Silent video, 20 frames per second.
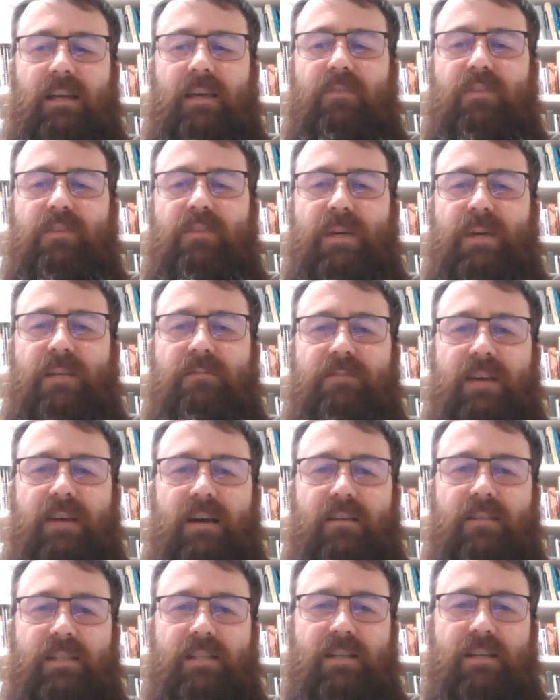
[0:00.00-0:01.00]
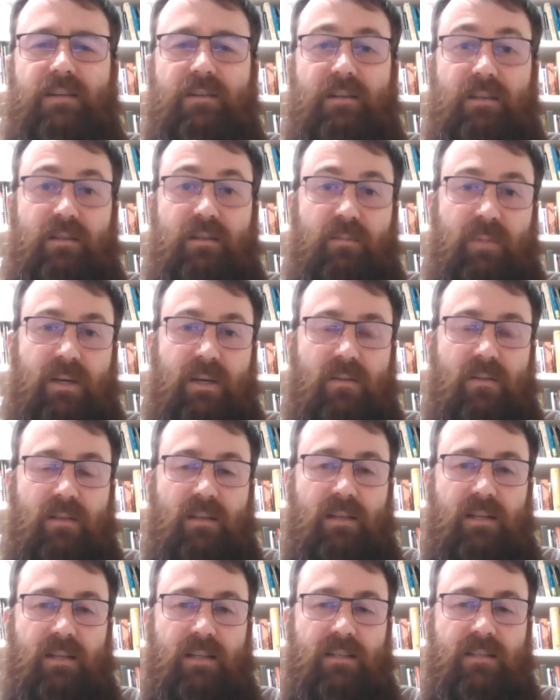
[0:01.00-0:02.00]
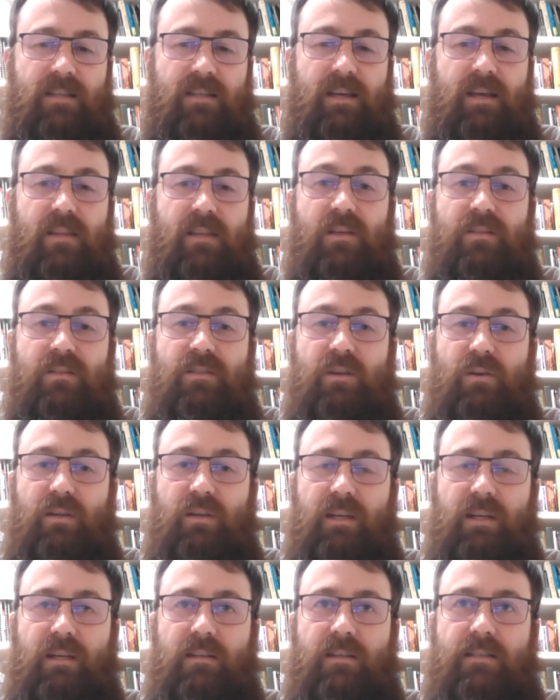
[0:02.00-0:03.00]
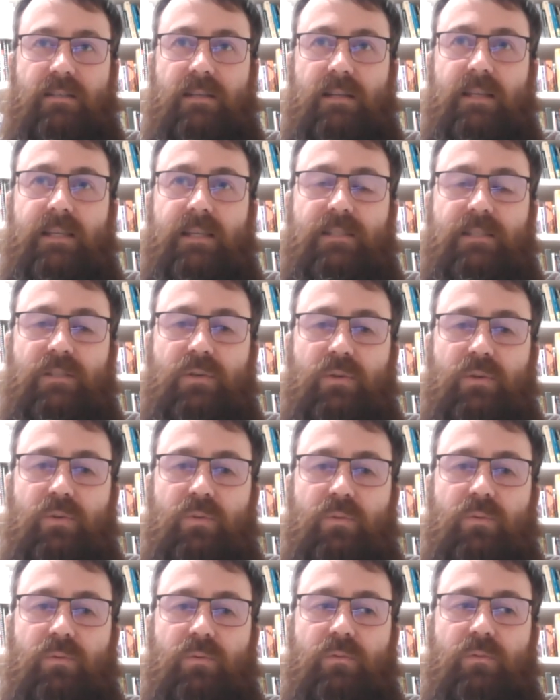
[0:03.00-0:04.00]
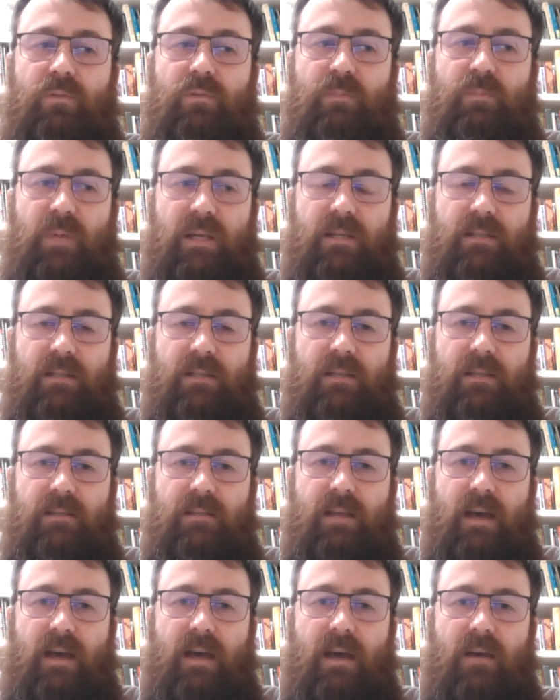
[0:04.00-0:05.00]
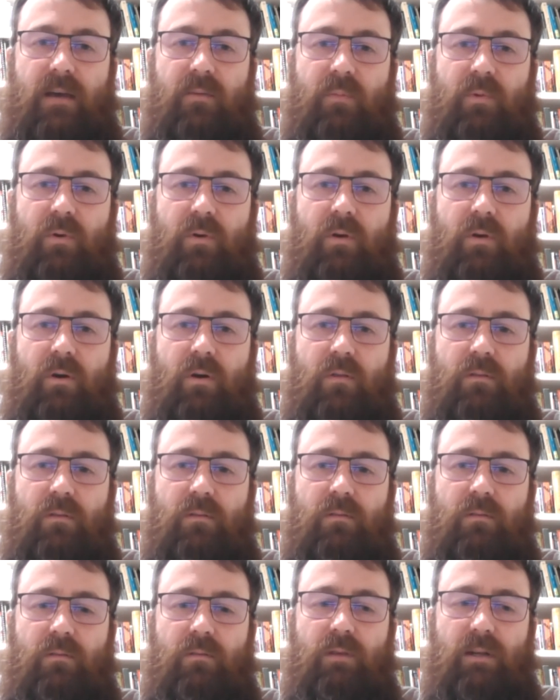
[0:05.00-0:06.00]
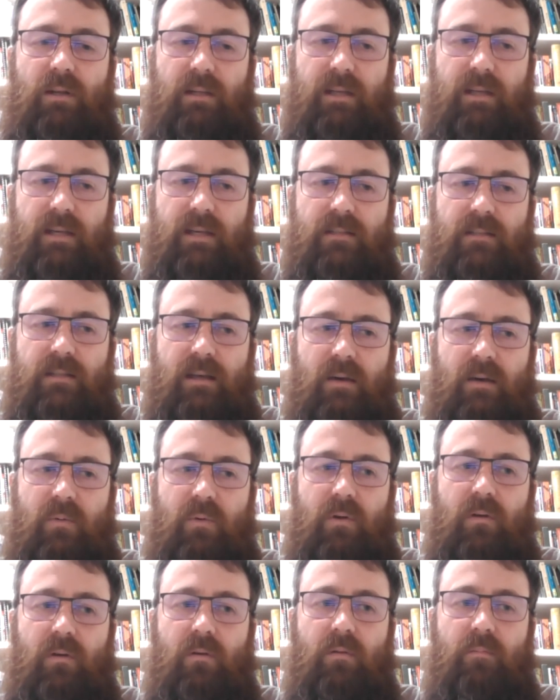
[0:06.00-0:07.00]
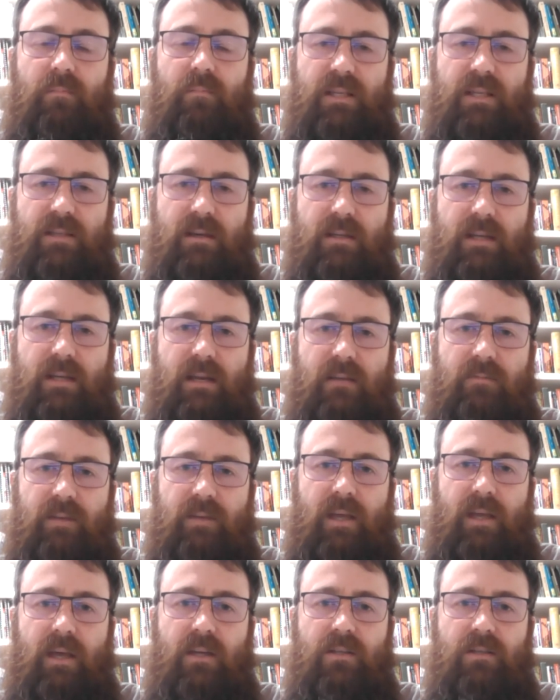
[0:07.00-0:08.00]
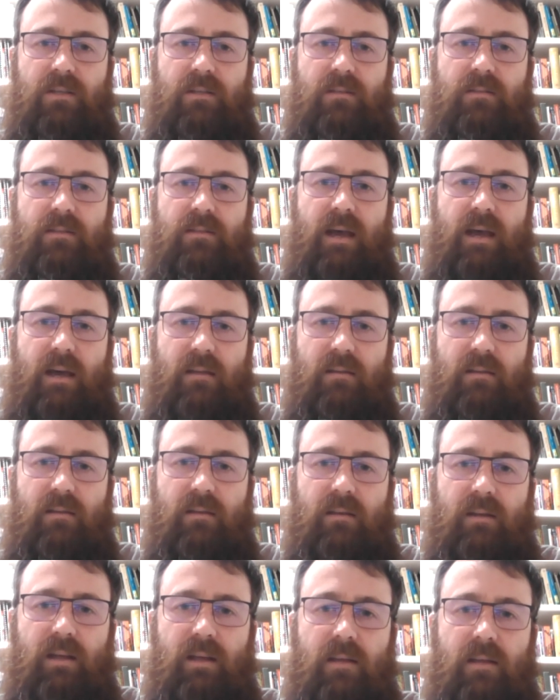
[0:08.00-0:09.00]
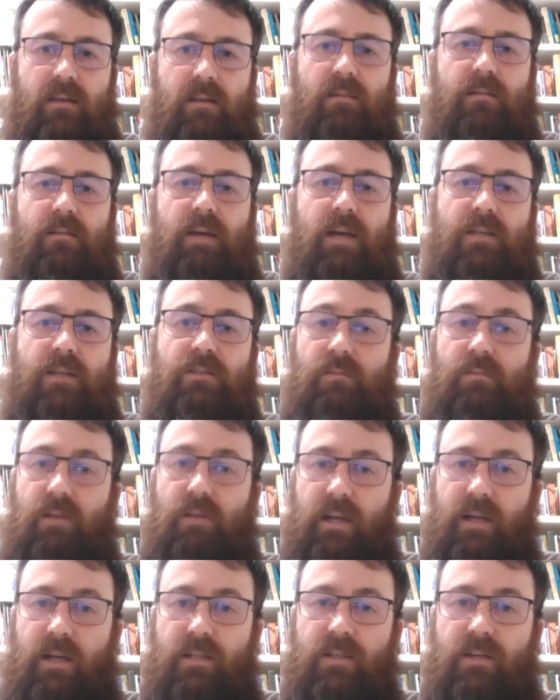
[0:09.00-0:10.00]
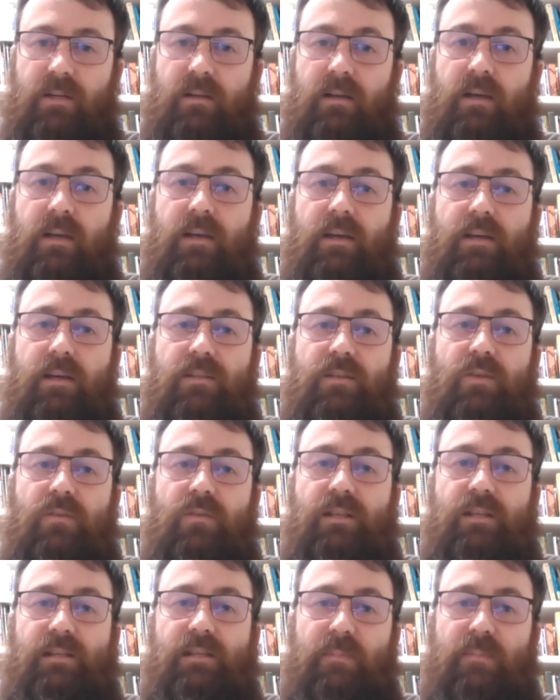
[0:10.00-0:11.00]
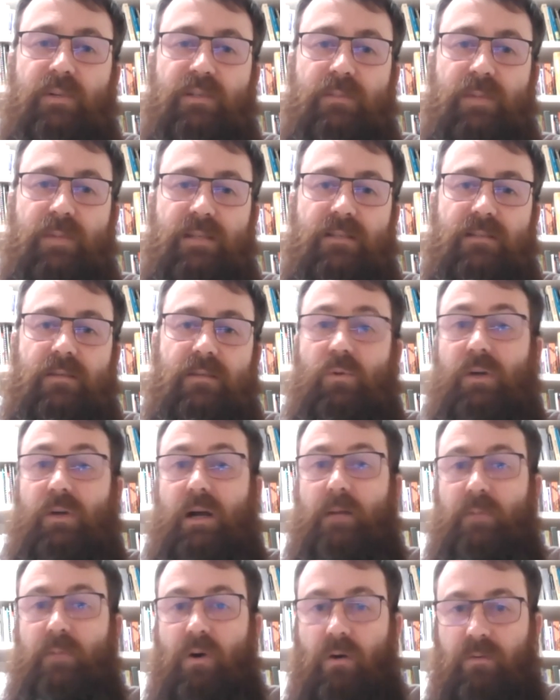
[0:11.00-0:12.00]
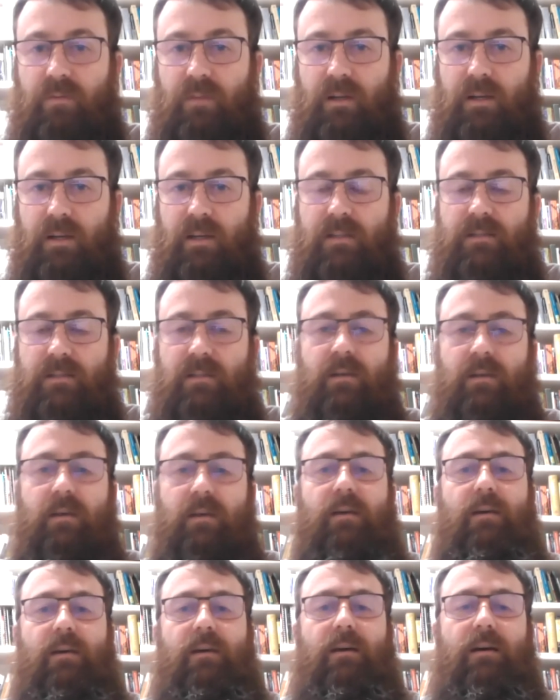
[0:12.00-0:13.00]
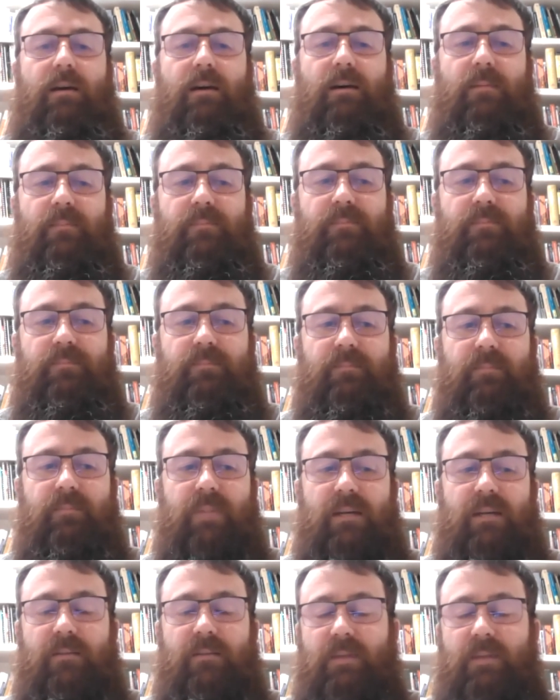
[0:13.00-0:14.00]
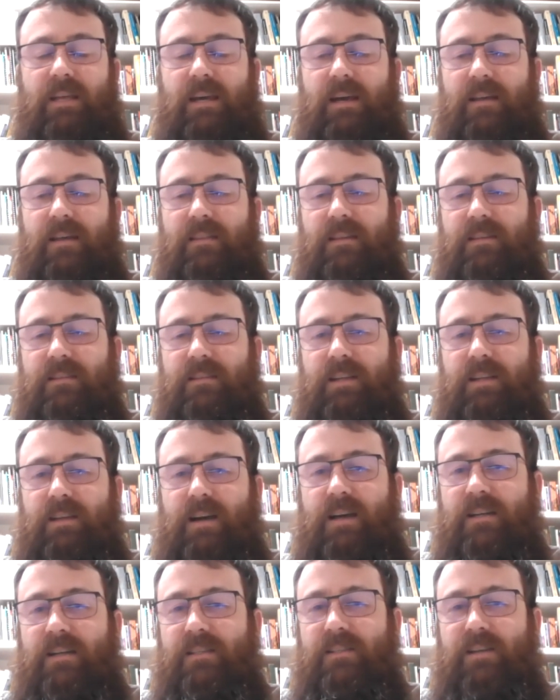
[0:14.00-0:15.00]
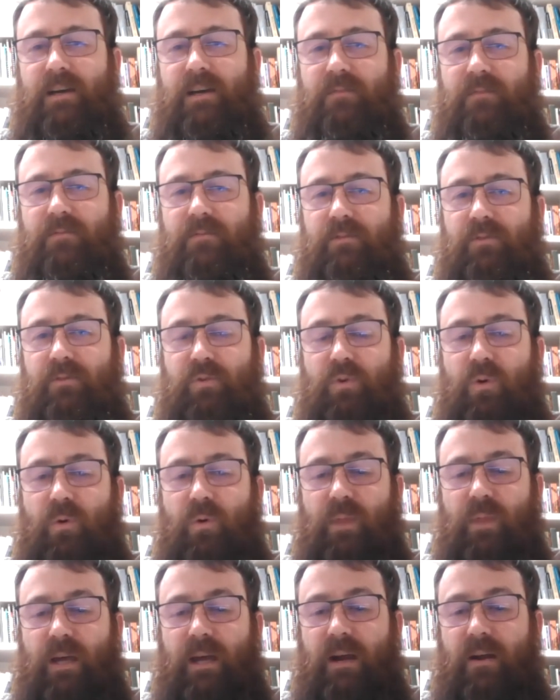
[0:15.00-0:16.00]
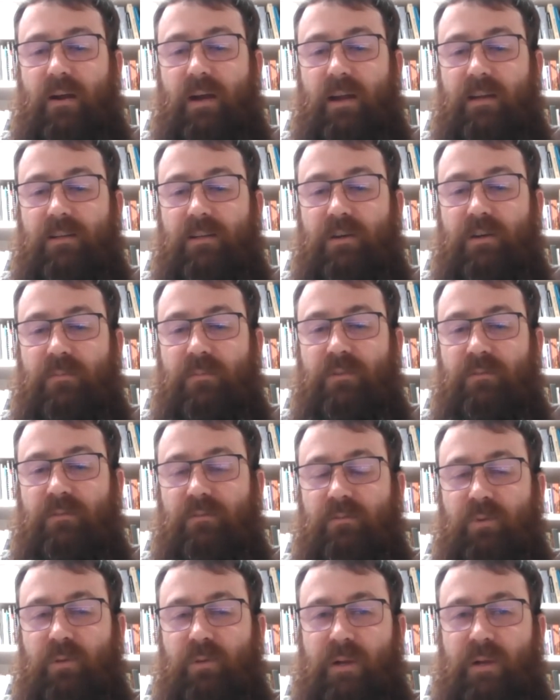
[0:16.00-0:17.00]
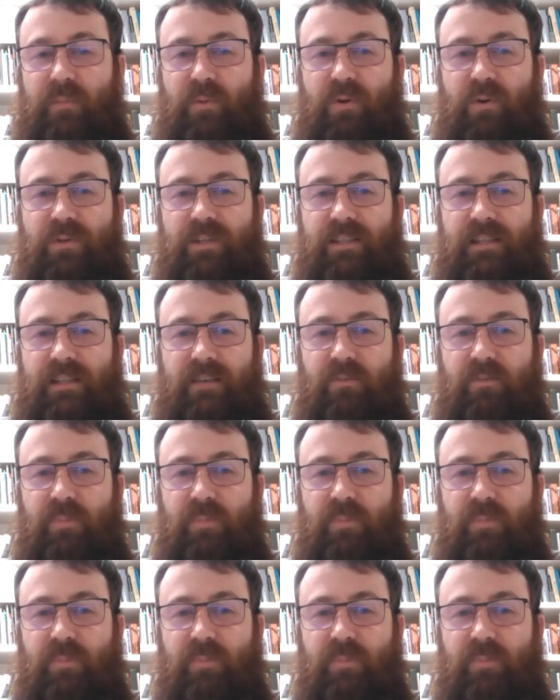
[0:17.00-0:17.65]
if it's been found here, it'll be on the list there's certainly there's at least two species that were on the list that were misidentifications at the Canadian National Collection. So there's a couple of species that will come off the list. Um, but yeah, the, the line is kind of drawn there. And in terms of will my project